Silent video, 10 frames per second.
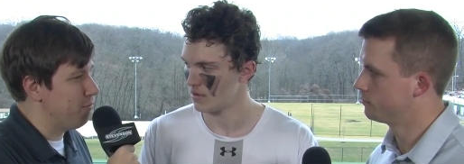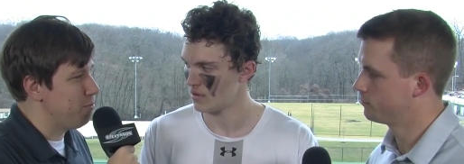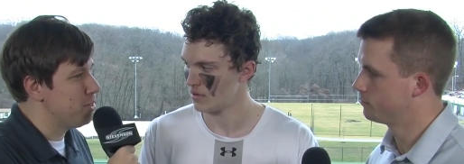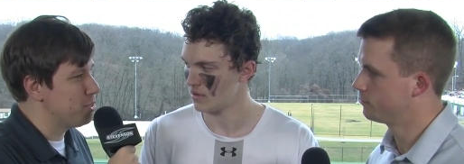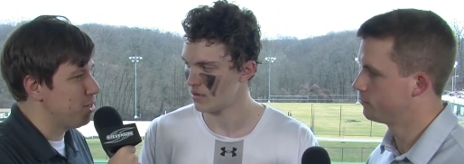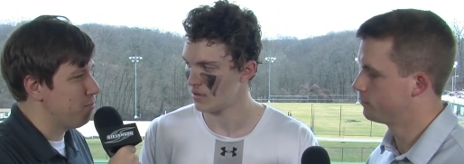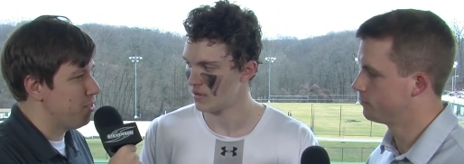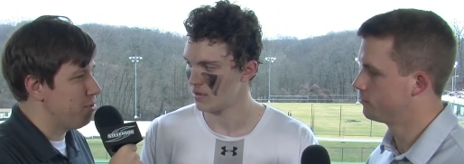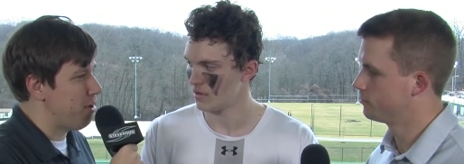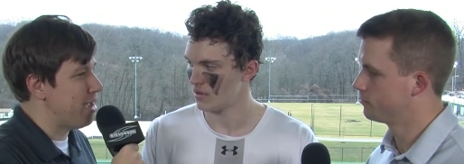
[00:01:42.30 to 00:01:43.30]
Speaker 1: that if you miss
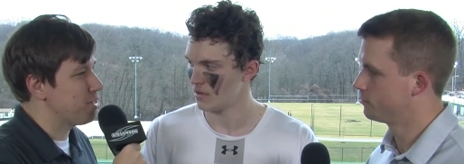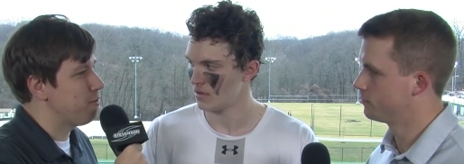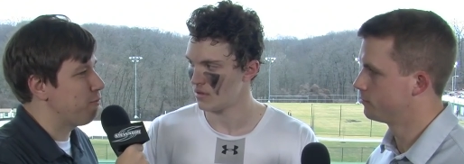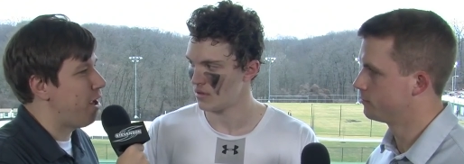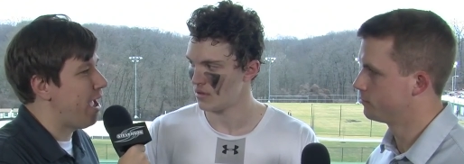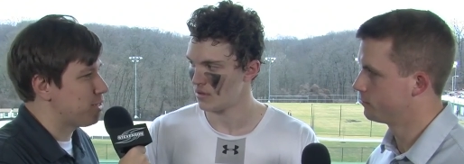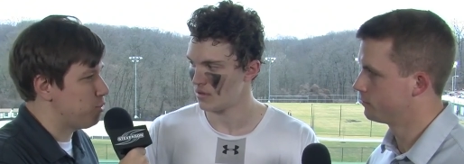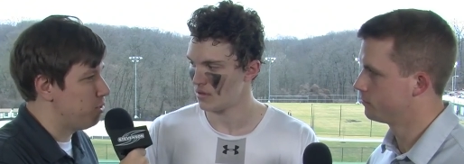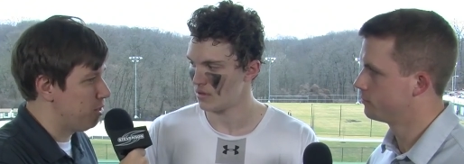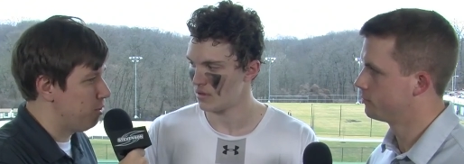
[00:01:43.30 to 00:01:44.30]
something, you're asking for
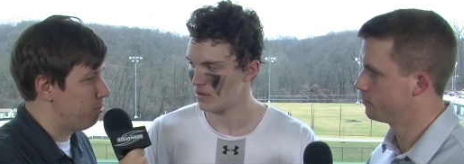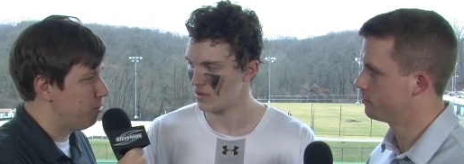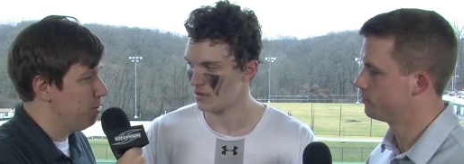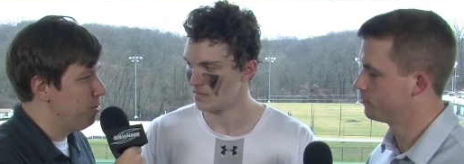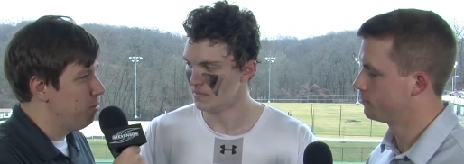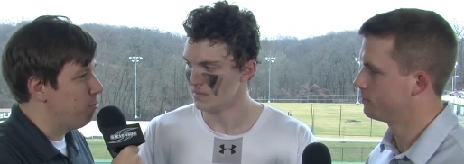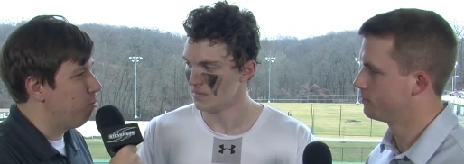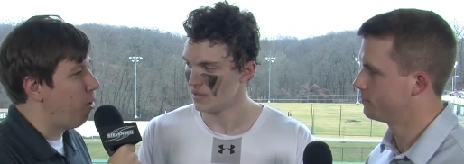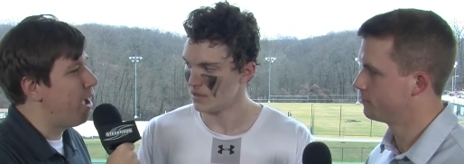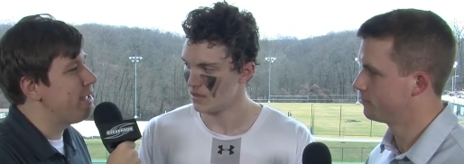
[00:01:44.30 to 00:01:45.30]
extra to do.
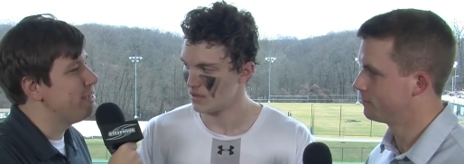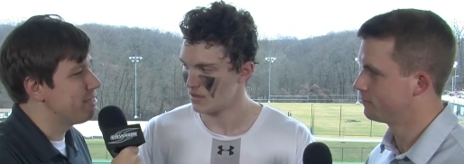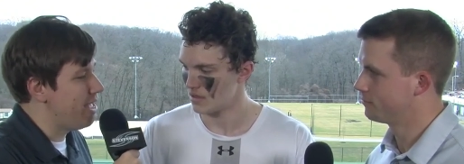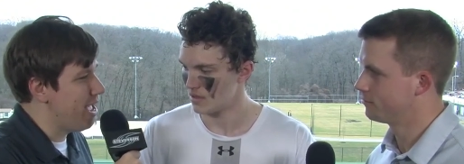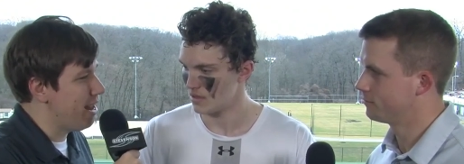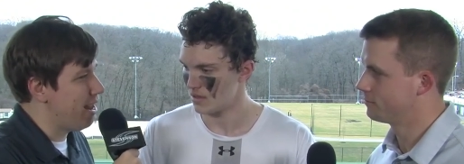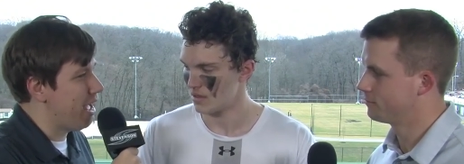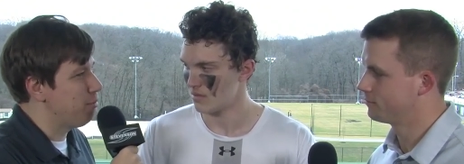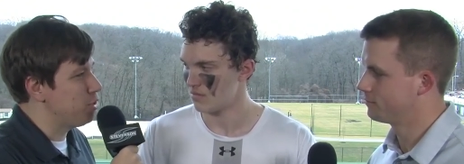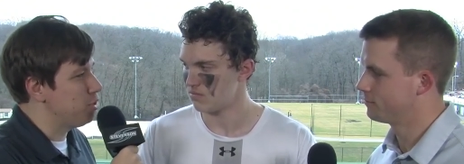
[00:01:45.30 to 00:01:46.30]
Why is that,
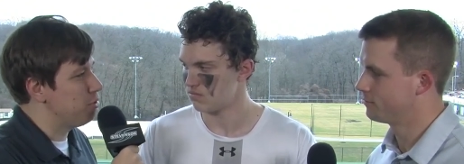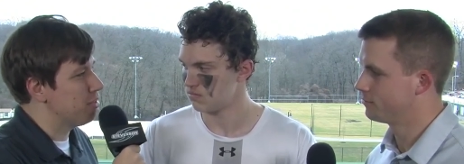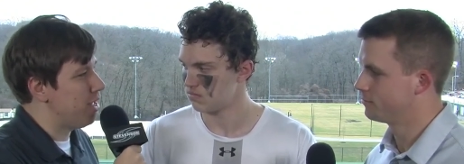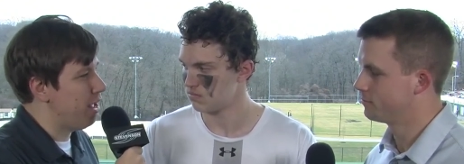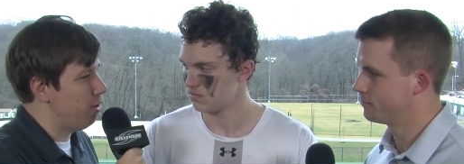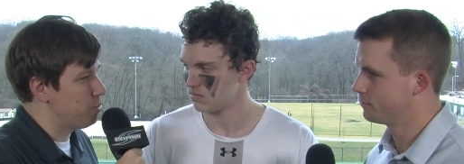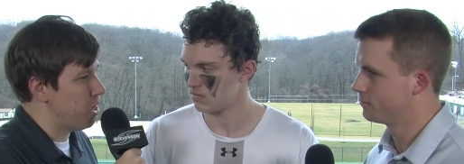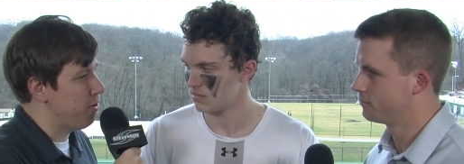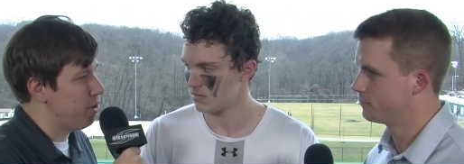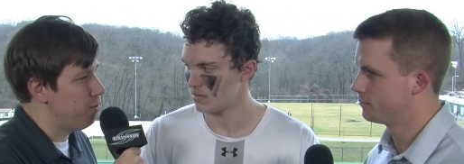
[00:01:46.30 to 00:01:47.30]
and how much do you think that
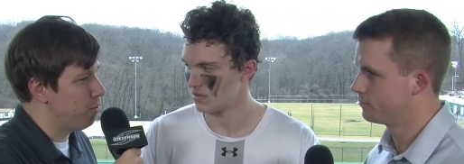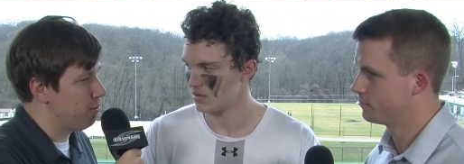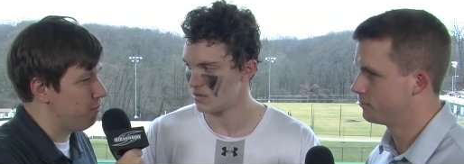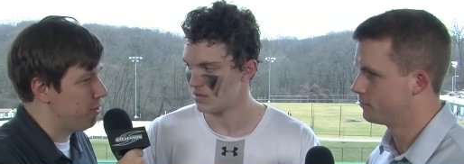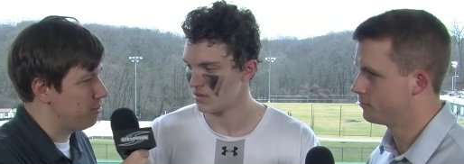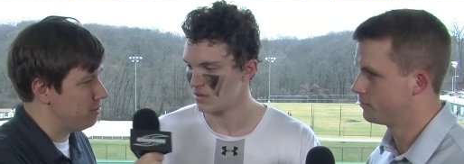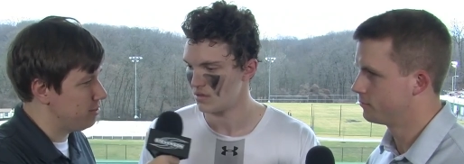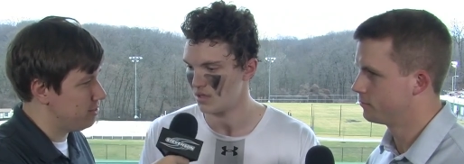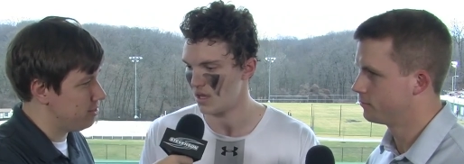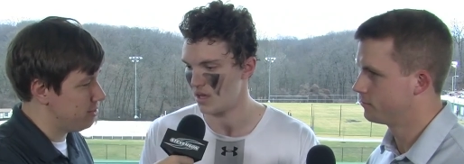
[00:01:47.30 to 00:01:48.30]
helps carry over to the field?
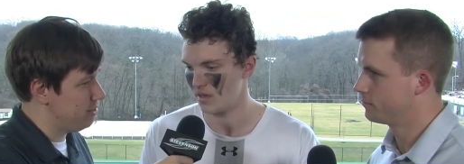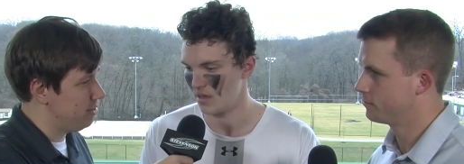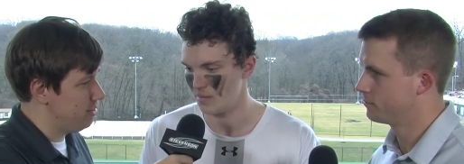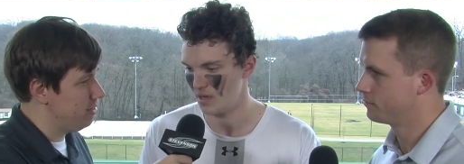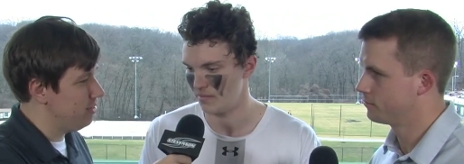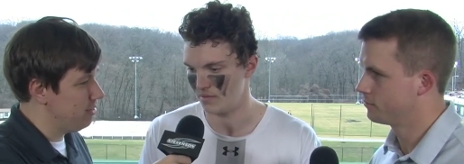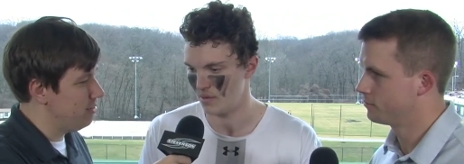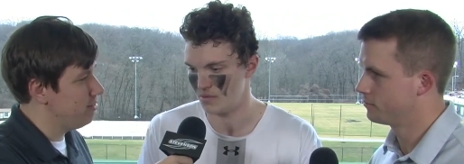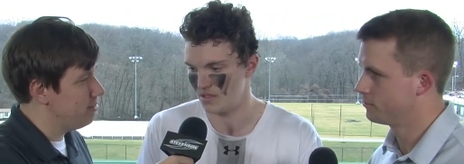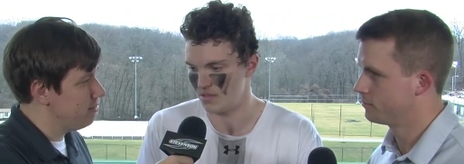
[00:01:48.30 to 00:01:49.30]
Speaker 2: Uh, I
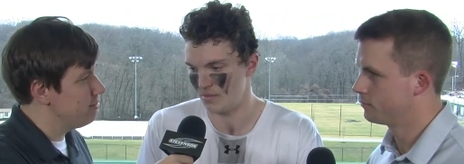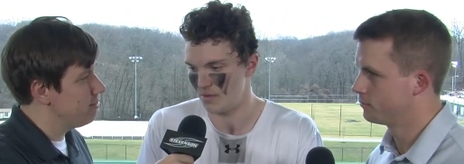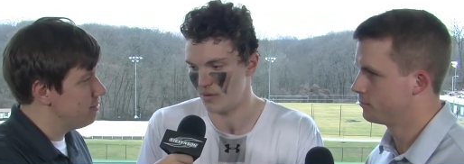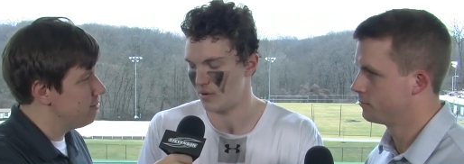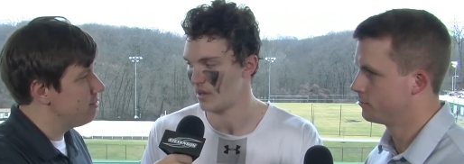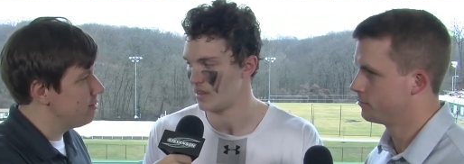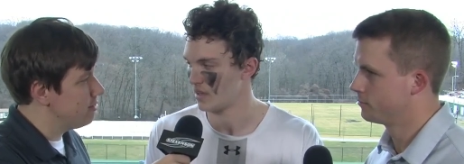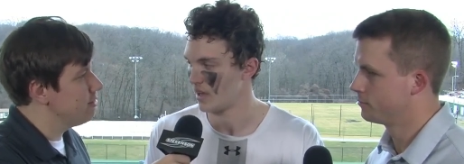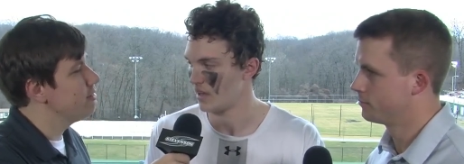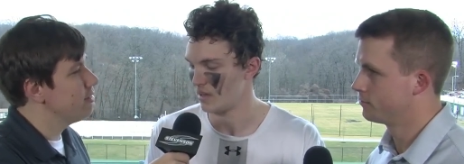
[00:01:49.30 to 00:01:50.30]
mean, I'm just a big work
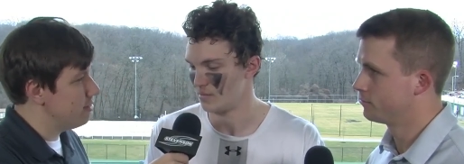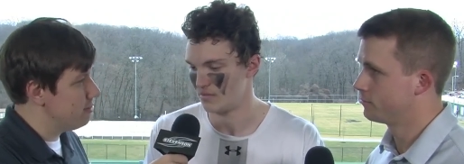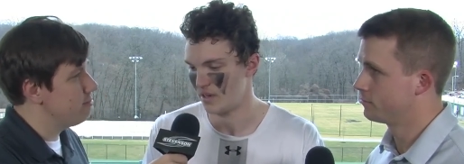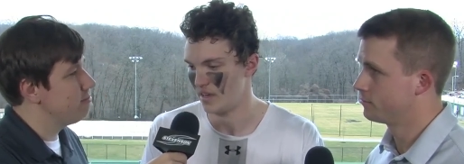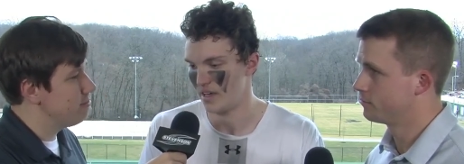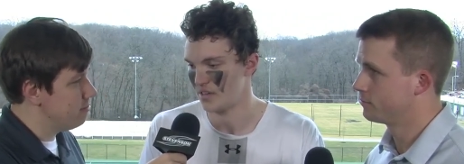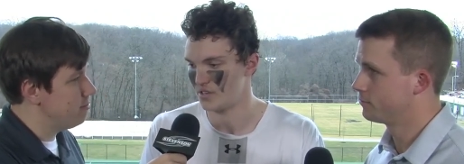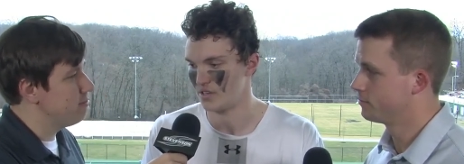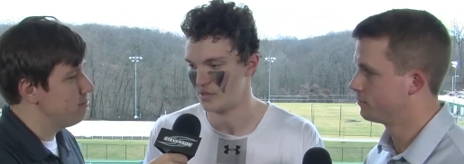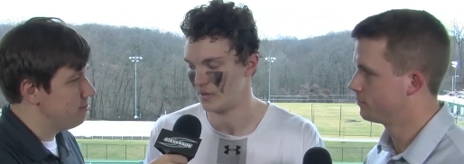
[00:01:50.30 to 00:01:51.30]
ethic guy. I'm trying to
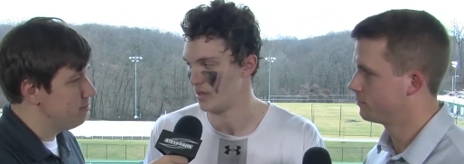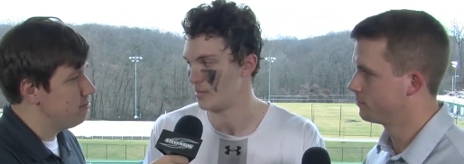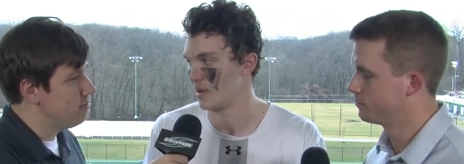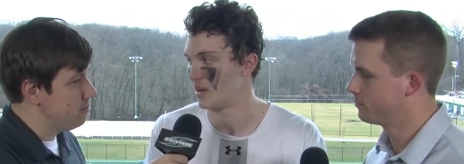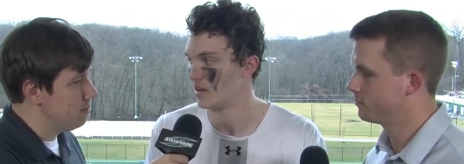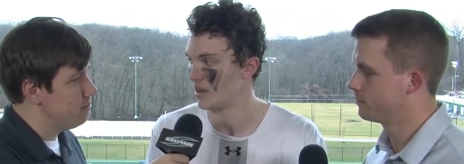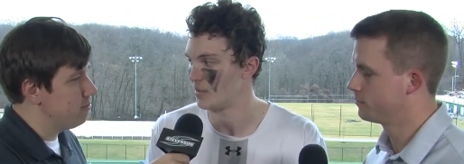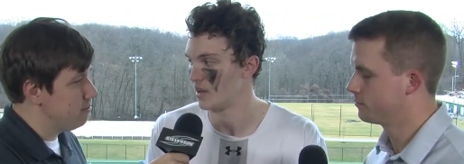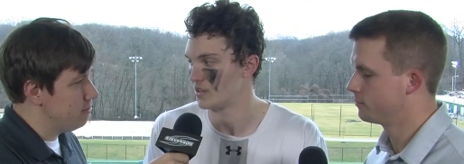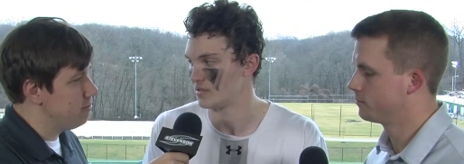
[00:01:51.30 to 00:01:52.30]
extra. I just want to get better.
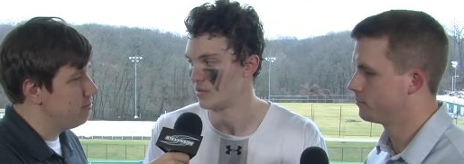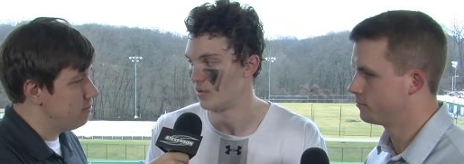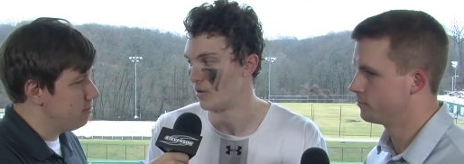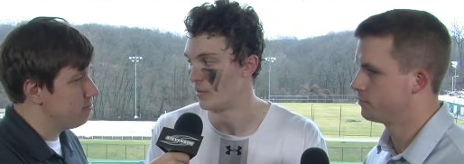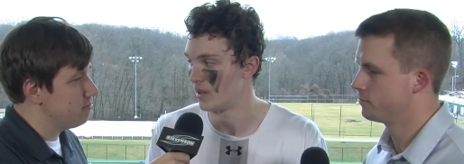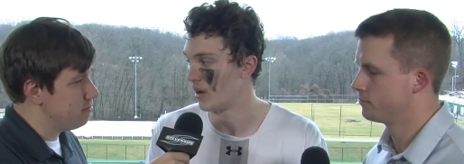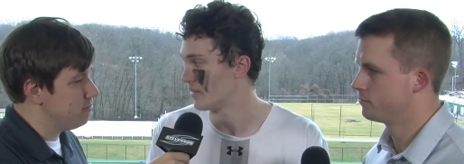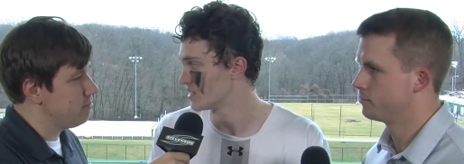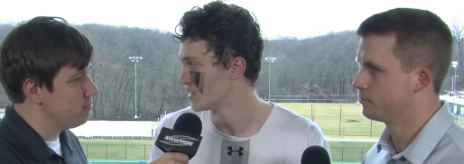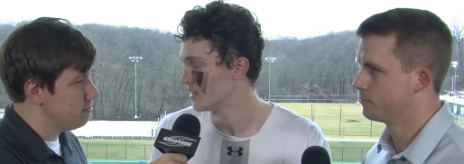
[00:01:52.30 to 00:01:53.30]
I mean, I, I want to win.
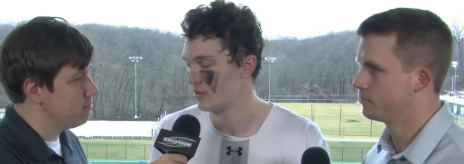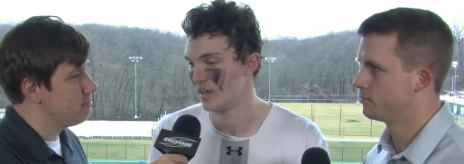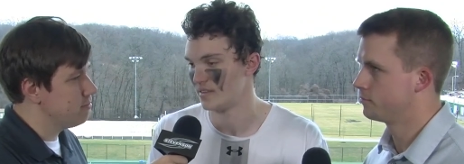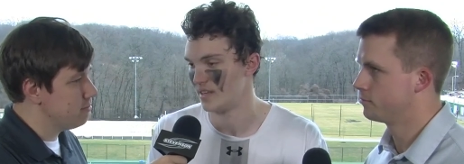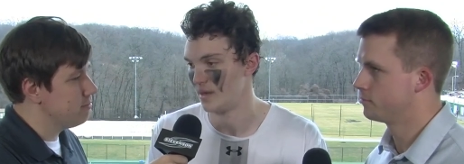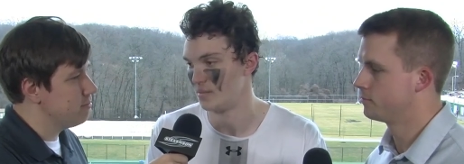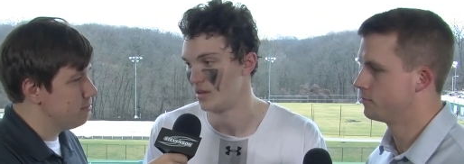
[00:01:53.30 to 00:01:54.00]
Obviously, didn't do that today,